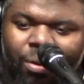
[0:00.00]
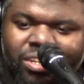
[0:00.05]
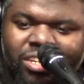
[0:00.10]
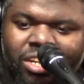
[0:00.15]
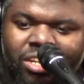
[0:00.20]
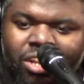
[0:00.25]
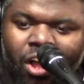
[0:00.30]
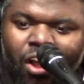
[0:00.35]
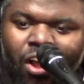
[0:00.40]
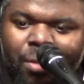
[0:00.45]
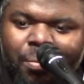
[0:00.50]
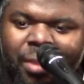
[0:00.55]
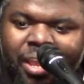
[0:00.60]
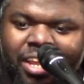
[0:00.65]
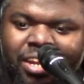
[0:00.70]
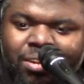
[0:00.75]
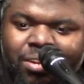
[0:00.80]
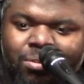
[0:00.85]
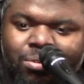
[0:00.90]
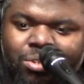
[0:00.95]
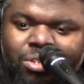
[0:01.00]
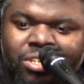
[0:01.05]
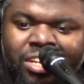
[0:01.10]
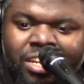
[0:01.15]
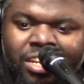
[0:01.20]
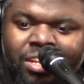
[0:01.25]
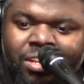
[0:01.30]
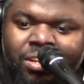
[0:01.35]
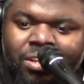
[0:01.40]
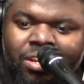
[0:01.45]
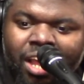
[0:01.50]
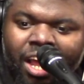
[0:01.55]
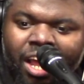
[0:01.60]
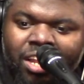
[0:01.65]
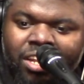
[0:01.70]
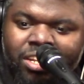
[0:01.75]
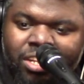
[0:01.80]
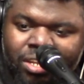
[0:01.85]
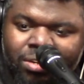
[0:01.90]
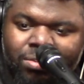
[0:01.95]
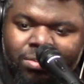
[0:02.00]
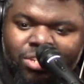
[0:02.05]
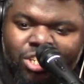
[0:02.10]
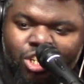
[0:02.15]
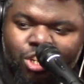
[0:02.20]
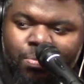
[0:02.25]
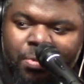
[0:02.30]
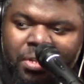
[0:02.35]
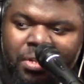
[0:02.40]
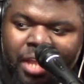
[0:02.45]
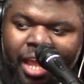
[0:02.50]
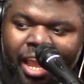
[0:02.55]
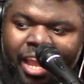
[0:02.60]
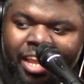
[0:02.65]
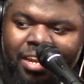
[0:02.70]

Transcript: a lawman who's a little too polite,